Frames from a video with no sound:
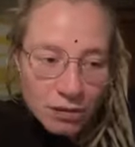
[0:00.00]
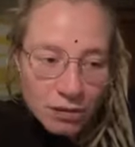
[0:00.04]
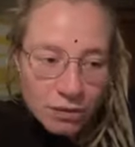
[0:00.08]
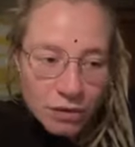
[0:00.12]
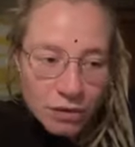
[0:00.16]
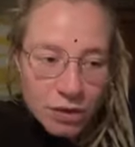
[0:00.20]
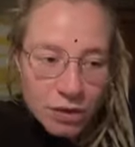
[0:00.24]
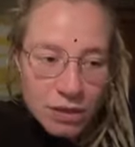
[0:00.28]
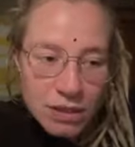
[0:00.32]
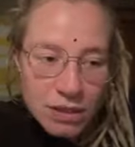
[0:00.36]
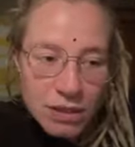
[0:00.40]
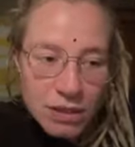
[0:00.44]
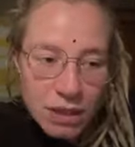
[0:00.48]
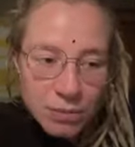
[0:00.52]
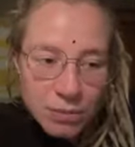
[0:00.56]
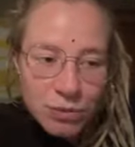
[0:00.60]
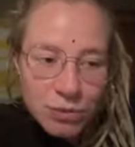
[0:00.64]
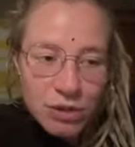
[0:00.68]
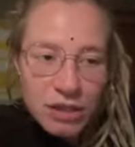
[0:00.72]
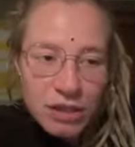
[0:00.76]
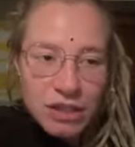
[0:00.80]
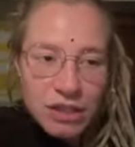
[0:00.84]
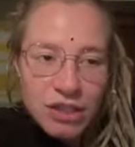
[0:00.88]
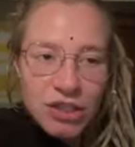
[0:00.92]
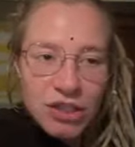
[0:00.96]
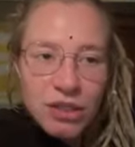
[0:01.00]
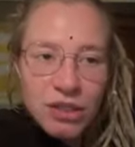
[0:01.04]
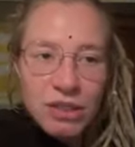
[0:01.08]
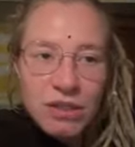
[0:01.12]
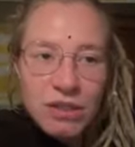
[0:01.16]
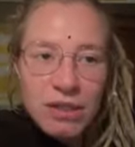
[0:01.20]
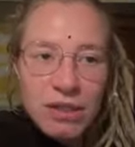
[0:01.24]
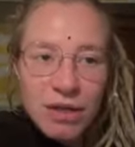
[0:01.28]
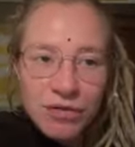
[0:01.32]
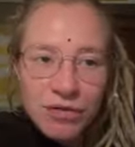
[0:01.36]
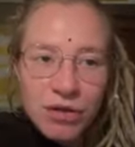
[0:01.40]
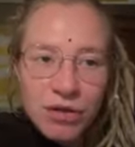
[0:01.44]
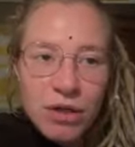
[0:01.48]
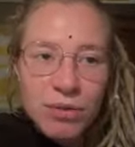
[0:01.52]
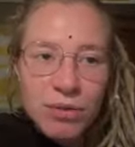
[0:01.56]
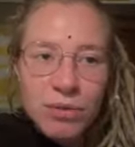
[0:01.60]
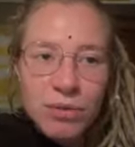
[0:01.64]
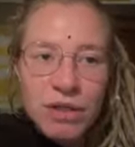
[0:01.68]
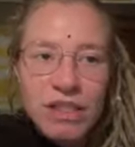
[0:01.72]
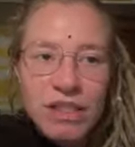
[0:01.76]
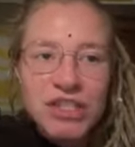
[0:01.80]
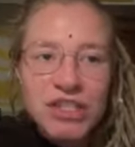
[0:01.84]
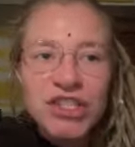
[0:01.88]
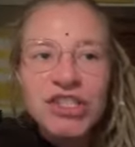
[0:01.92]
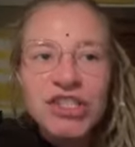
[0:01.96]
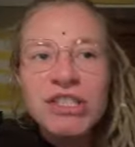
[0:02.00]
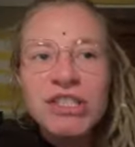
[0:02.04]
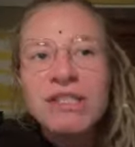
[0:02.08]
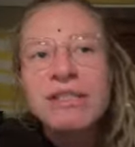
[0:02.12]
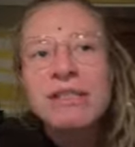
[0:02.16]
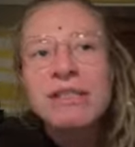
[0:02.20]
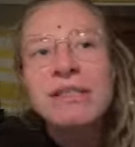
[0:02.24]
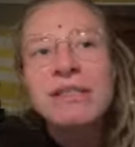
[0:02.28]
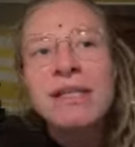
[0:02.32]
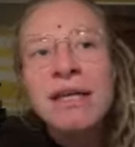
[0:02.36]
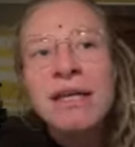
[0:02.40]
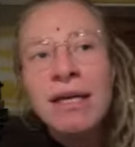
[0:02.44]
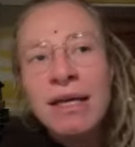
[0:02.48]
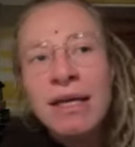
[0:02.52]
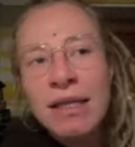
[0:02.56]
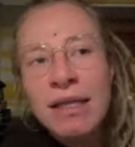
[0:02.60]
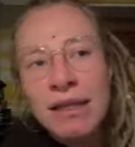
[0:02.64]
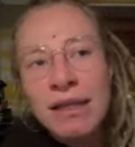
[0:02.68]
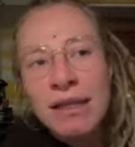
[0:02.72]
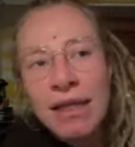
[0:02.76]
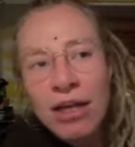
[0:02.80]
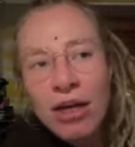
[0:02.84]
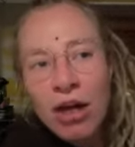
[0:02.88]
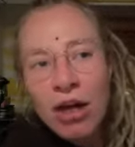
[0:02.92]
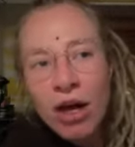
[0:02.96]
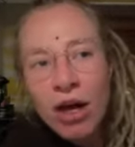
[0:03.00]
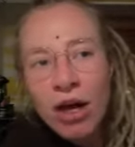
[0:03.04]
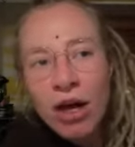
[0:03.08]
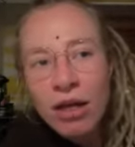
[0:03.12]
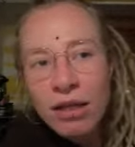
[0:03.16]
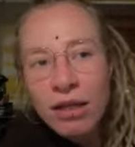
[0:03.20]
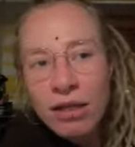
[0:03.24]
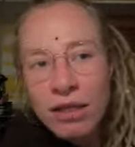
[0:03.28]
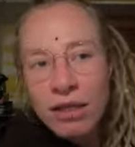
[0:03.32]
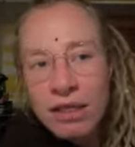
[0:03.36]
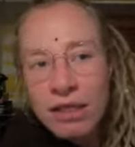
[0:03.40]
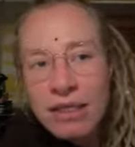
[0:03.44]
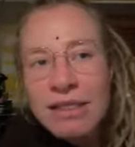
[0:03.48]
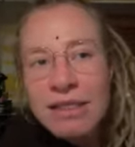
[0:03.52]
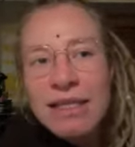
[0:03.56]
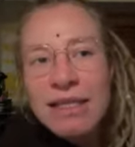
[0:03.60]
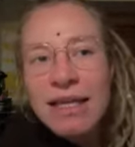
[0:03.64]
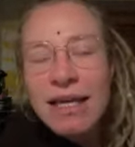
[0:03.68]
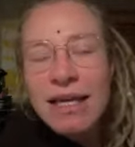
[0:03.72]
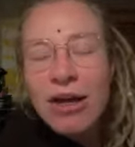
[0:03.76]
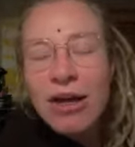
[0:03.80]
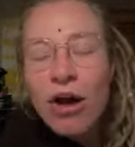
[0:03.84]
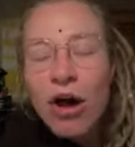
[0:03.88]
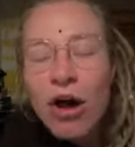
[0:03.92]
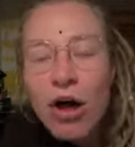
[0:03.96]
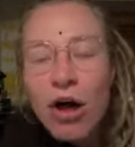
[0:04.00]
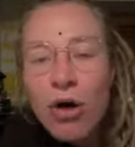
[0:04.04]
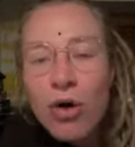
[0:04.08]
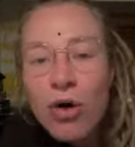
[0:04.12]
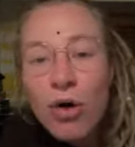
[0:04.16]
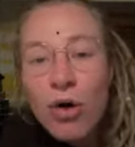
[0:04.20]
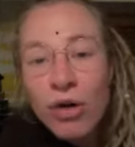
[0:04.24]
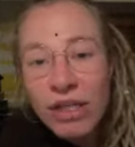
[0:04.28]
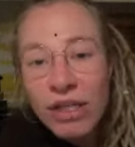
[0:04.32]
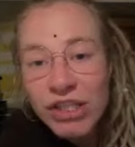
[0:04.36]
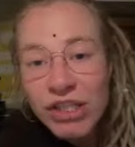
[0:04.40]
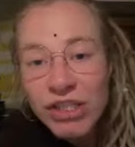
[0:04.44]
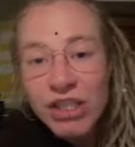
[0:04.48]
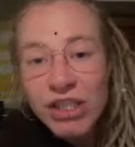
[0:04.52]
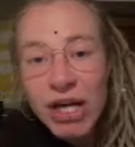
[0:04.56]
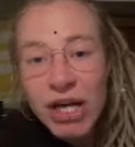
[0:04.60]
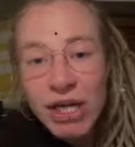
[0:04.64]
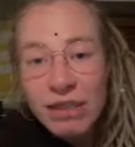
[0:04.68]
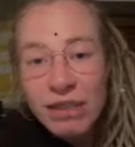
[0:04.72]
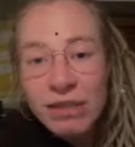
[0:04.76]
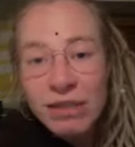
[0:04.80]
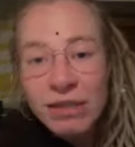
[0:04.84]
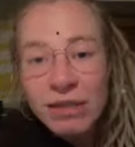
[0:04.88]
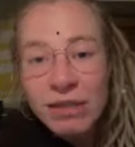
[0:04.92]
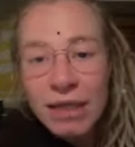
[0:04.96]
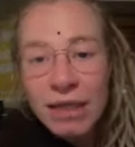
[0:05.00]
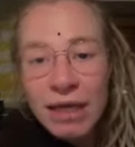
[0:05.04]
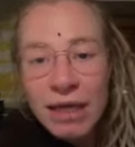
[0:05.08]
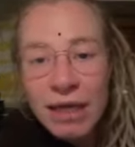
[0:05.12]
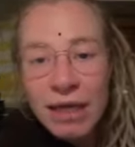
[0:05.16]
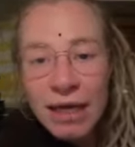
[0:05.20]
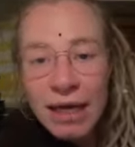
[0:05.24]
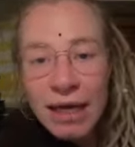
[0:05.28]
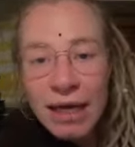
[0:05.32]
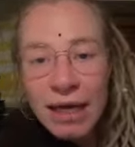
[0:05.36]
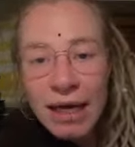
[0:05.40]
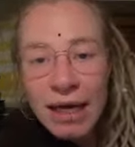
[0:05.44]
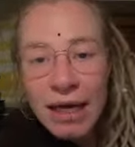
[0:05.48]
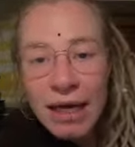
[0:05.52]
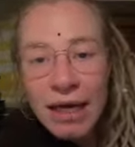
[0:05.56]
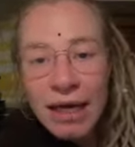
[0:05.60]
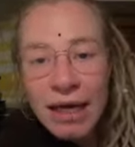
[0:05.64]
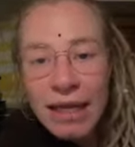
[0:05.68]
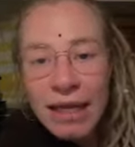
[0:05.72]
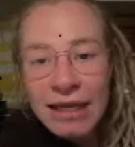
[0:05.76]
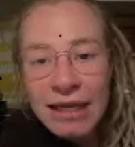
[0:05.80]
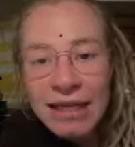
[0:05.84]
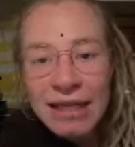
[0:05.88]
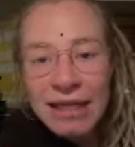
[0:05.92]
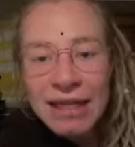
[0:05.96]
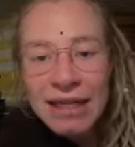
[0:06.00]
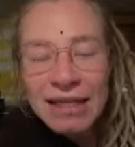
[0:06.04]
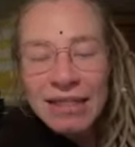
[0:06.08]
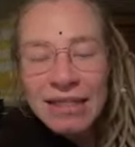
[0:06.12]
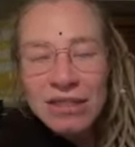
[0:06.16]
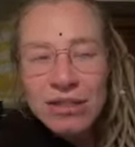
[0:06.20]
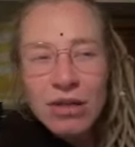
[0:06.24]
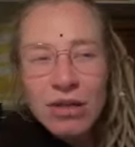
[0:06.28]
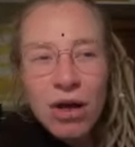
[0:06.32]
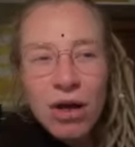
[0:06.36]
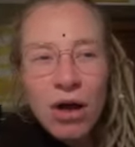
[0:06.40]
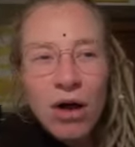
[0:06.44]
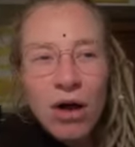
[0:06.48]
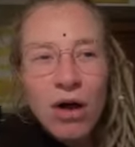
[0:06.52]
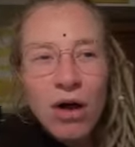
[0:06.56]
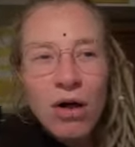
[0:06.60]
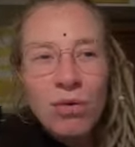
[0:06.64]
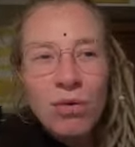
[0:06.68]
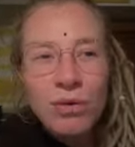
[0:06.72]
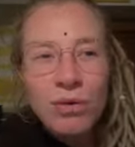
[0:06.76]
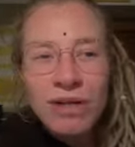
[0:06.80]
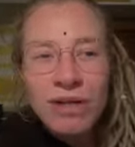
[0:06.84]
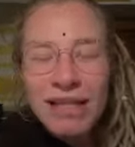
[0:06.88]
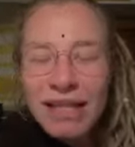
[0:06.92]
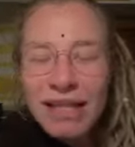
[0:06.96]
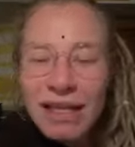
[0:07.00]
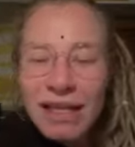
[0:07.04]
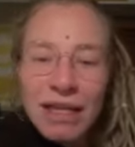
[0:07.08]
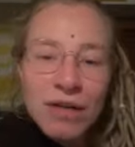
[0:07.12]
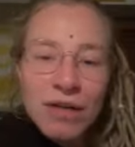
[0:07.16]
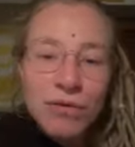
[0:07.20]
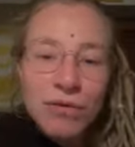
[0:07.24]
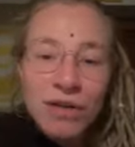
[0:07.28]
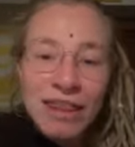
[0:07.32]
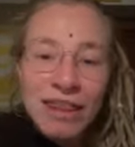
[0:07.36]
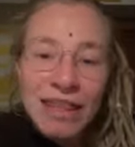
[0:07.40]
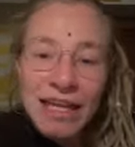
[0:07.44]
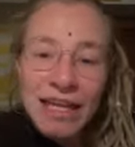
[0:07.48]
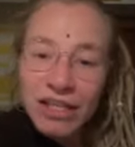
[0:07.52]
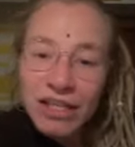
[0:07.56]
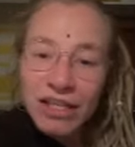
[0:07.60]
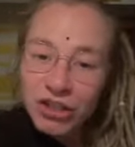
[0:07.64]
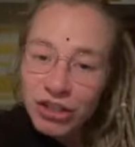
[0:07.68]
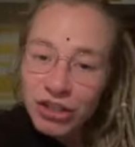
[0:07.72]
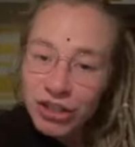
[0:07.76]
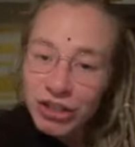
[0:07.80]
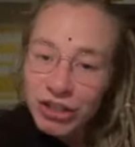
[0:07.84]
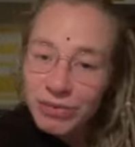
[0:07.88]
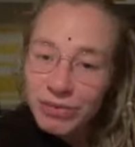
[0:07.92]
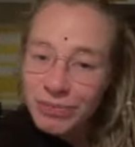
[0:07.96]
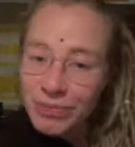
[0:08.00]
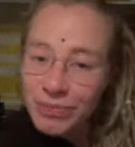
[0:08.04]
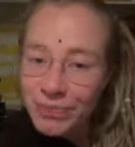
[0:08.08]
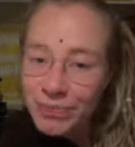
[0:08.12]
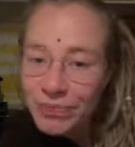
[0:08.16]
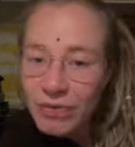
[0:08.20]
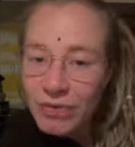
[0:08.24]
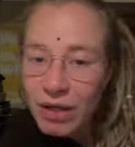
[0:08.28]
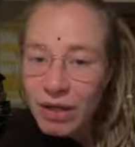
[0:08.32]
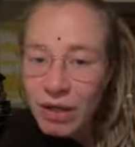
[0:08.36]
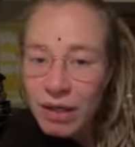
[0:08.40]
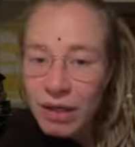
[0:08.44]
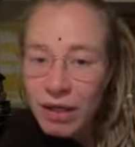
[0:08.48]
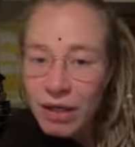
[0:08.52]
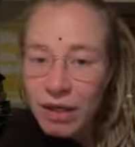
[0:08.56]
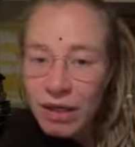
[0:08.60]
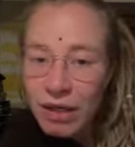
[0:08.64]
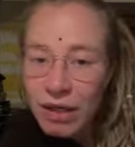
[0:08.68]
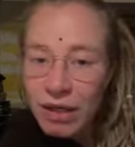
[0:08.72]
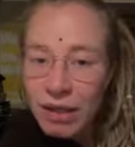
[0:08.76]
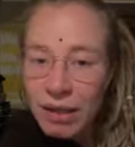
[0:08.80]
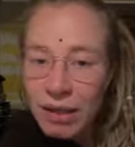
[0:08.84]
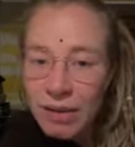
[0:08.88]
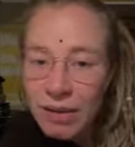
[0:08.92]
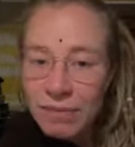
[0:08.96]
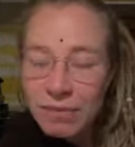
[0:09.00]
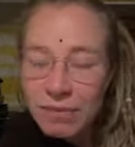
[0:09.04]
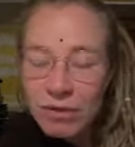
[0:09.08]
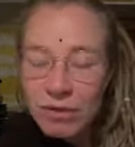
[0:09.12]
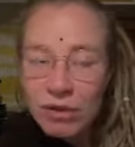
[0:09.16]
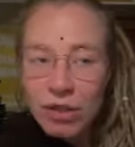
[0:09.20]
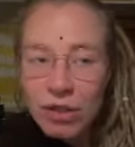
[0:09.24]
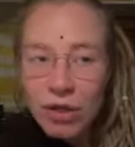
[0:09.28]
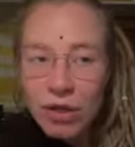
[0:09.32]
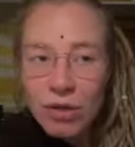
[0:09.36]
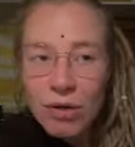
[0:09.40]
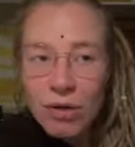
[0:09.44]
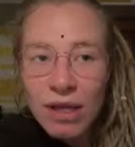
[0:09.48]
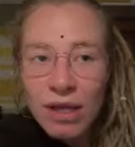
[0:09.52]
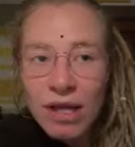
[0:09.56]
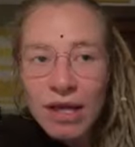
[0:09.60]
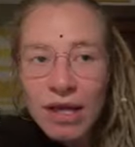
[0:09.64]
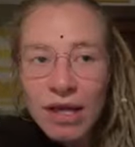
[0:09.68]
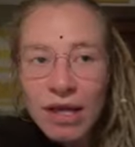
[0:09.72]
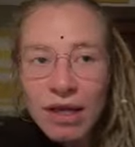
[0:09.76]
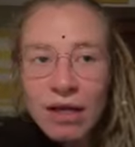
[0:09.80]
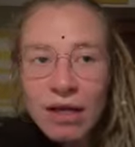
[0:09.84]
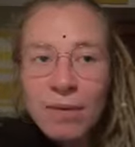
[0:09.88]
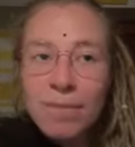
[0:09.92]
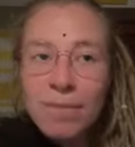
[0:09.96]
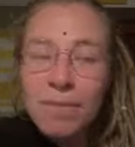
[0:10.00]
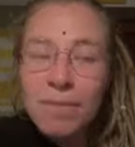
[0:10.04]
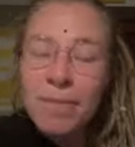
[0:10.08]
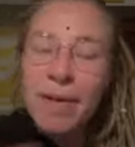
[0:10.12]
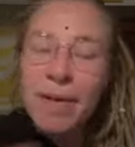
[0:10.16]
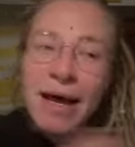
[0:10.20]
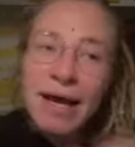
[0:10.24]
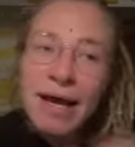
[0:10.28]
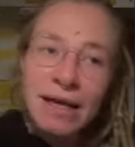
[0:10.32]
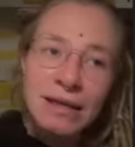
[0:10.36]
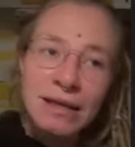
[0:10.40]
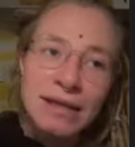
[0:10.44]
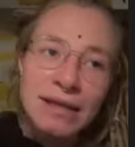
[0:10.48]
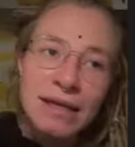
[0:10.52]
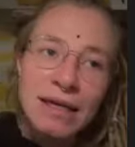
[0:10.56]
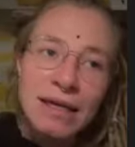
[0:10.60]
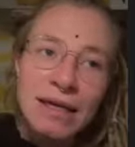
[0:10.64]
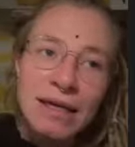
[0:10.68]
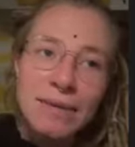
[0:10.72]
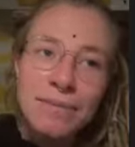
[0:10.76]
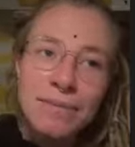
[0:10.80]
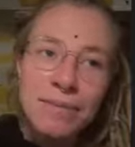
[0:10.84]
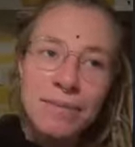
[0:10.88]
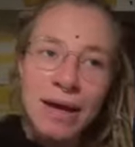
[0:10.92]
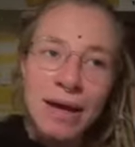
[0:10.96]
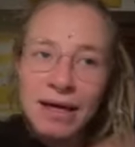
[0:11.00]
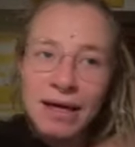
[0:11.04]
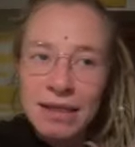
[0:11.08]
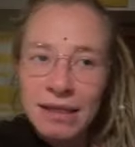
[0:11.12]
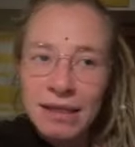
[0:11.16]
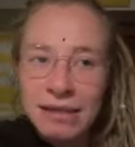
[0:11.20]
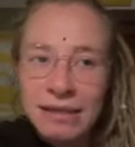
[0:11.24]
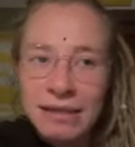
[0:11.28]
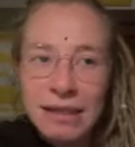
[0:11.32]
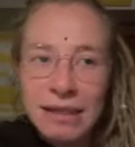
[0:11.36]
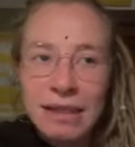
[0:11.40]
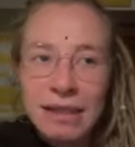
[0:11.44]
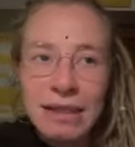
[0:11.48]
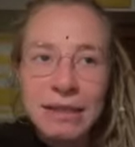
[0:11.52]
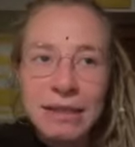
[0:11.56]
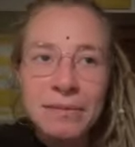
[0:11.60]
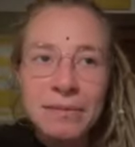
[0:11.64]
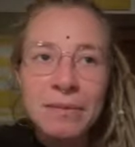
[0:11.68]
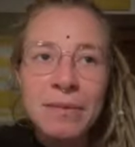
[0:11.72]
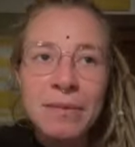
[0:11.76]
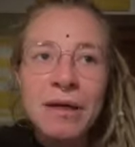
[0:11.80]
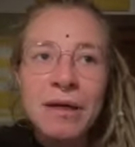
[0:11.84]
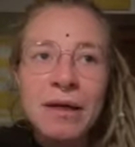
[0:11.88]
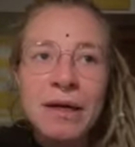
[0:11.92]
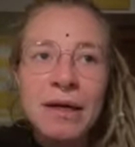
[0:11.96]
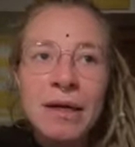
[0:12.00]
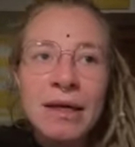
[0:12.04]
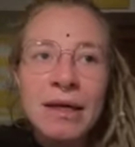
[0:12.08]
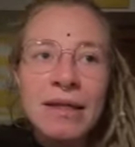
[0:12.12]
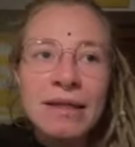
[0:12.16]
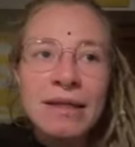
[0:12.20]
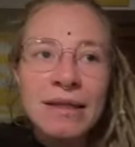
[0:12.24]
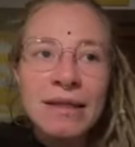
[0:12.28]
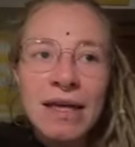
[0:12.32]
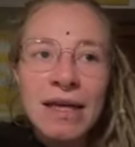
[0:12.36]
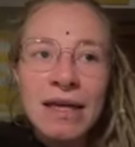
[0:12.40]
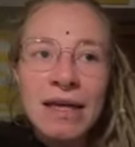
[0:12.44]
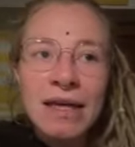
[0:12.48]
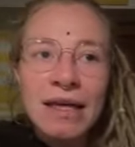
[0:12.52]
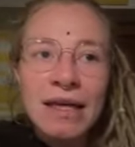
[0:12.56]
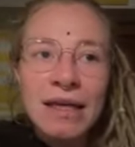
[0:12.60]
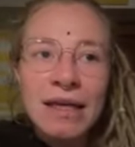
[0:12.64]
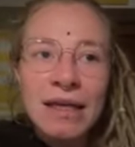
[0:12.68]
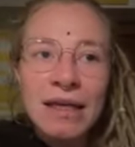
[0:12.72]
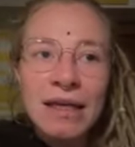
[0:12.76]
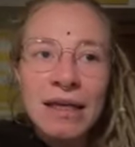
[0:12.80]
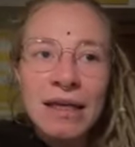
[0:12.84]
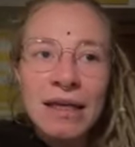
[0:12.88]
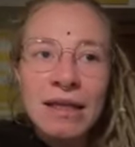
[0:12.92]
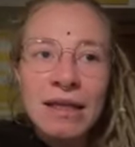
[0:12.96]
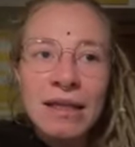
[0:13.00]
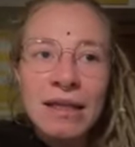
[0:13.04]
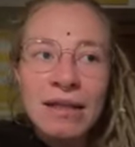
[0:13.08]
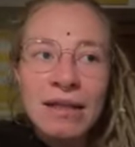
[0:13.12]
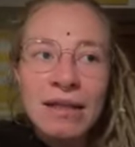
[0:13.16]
religions, African religions, the goddess they call Orishas. And it's all related with nature. So like back at the time, they